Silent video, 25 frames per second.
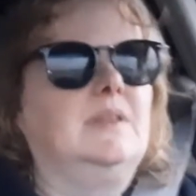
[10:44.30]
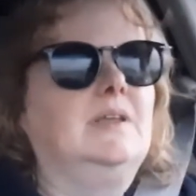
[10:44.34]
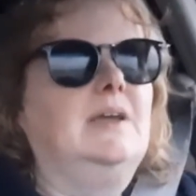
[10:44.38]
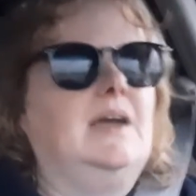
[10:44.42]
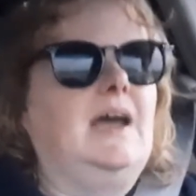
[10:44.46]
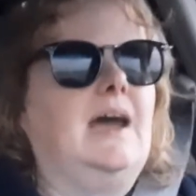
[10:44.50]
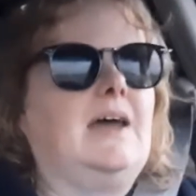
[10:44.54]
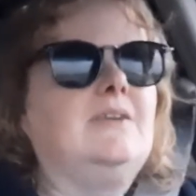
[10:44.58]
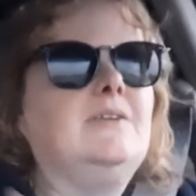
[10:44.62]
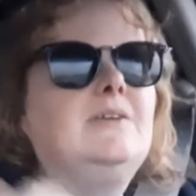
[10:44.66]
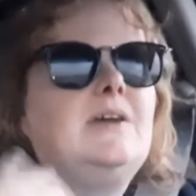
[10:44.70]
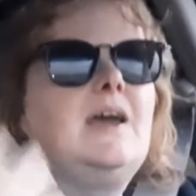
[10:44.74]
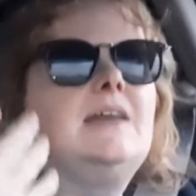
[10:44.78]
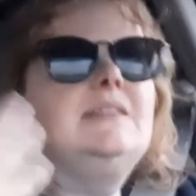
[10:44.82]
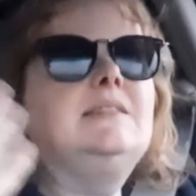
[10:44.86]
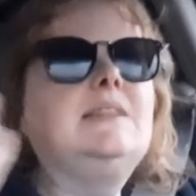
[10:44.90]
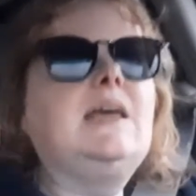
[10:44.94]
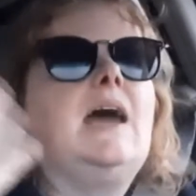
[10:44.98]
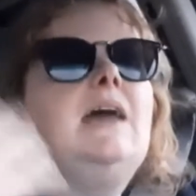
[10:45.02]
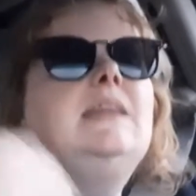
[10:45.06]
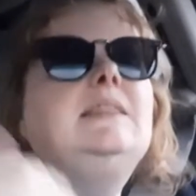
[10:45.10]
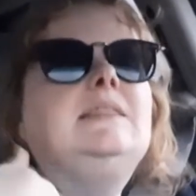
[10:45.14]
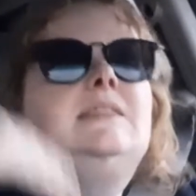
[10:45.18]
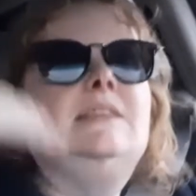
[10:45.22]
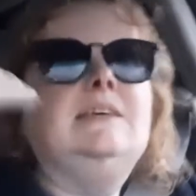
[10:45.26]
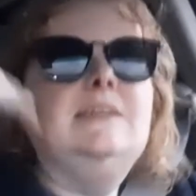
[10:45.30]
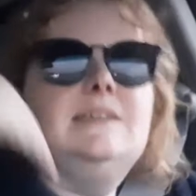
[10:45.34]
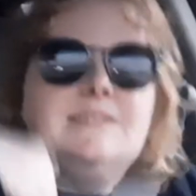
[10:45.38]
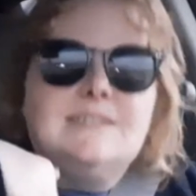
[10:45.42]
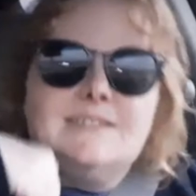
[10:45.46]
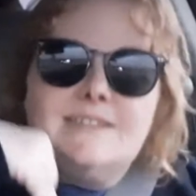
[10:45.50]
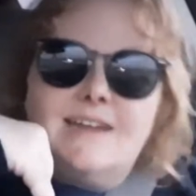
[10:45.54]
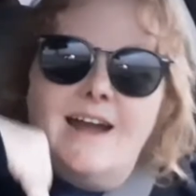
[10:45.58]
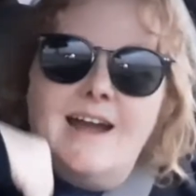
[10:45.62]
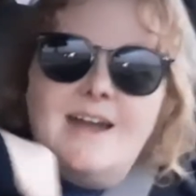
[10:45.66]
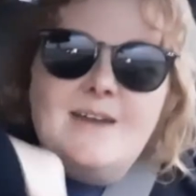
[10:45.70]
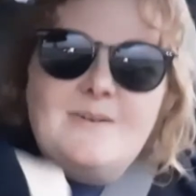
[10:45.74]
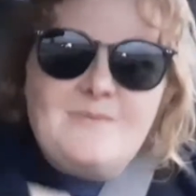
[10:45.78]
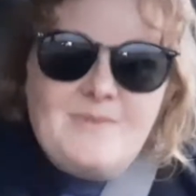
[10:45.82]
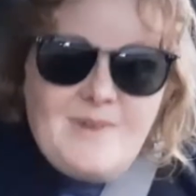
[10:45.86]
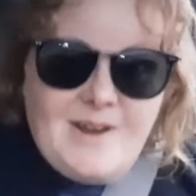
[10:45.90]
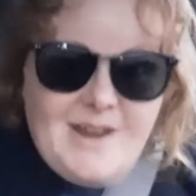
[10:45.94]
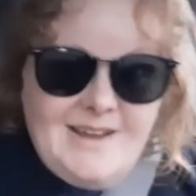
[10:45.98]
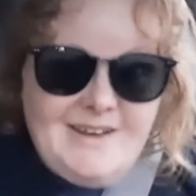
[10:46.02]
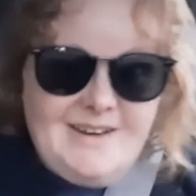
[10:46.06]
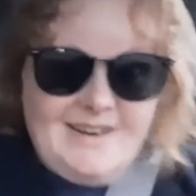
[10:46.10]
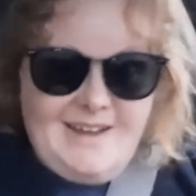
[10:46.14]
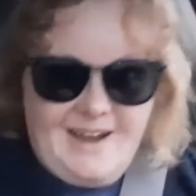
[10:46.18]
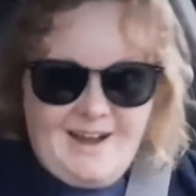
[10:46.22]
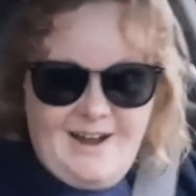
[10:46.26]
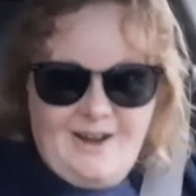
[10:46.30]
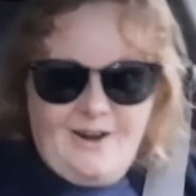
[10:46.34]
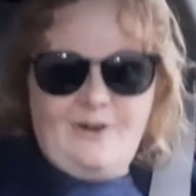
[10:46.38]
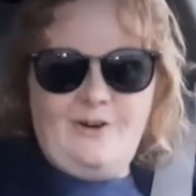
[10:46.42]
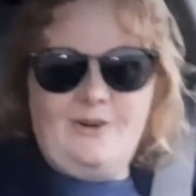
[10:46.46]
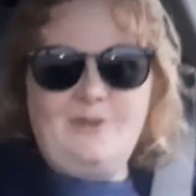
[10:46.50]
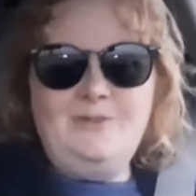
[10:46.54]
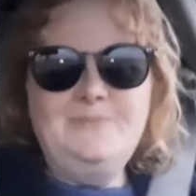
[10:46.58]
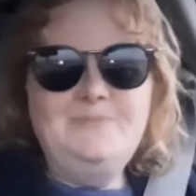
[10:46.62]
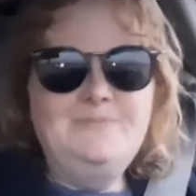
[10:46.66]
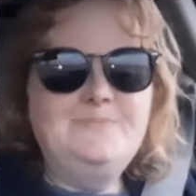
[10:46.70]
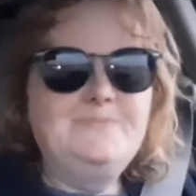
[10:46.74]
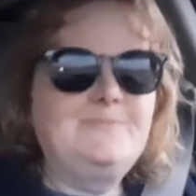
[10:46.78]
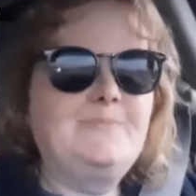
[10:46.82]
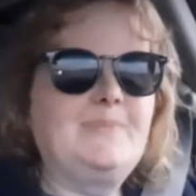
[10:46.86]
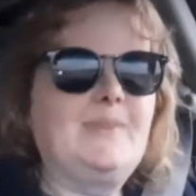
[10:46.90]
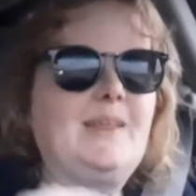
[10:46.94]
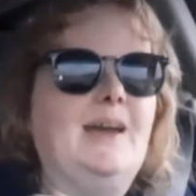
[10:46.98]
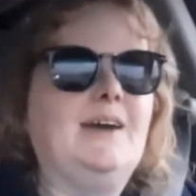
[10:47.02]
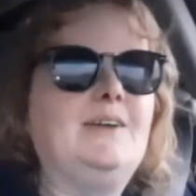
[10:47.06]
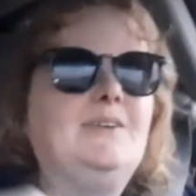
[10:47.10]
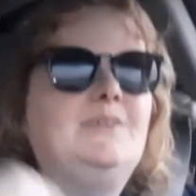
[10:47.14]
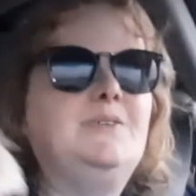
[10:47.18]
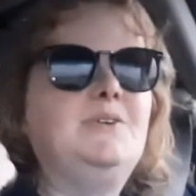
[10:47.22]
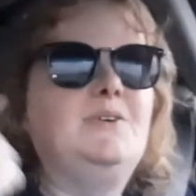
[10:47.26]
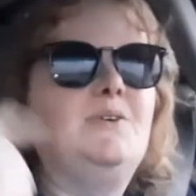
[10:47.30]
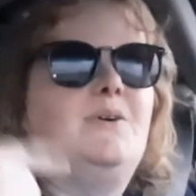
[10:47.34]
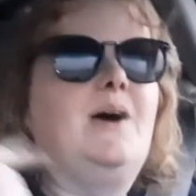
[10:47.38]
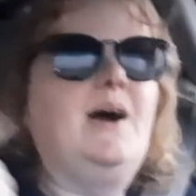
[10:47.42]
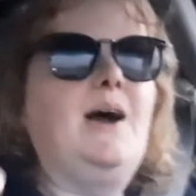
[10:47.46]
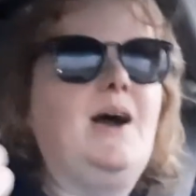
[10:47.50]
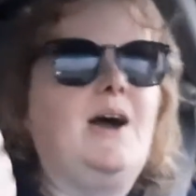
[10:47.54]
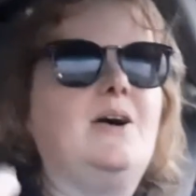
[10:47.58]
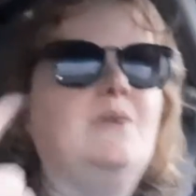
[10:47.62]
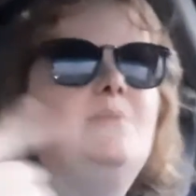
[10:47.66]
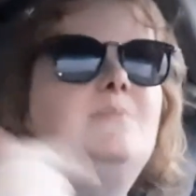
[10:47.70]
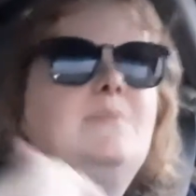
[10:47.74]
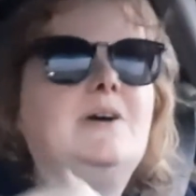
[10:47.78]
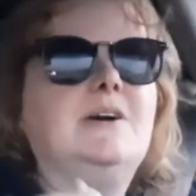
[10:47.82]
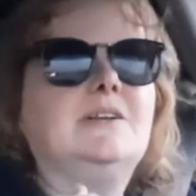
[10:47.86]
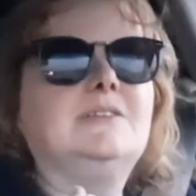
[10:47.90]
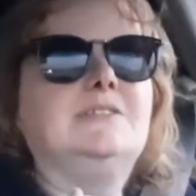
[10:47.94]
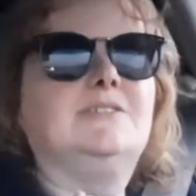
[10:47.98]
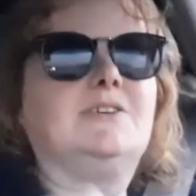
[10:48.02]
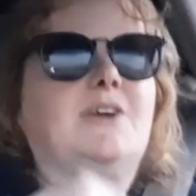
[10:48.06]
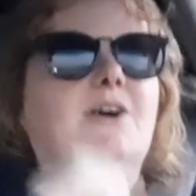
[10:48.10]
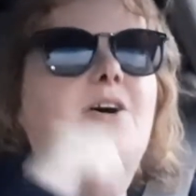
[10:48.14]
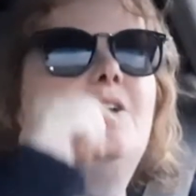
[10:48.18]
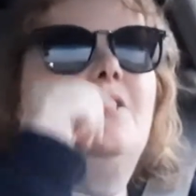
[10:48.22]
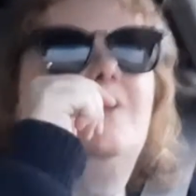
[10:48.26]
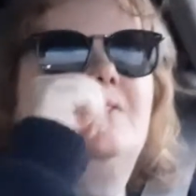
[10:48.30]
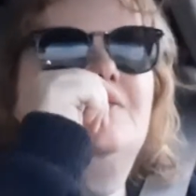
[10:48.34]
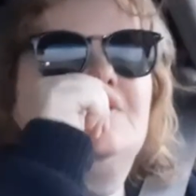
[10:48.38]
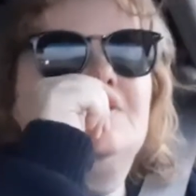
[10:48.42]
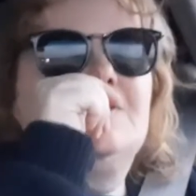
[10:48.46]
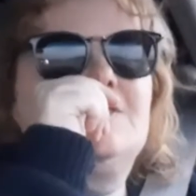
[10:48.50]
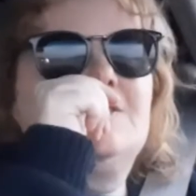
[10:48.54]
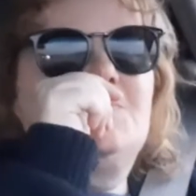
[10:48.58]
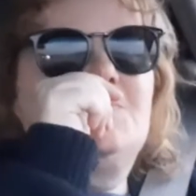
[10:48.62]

at this time right now, I don't know how much of this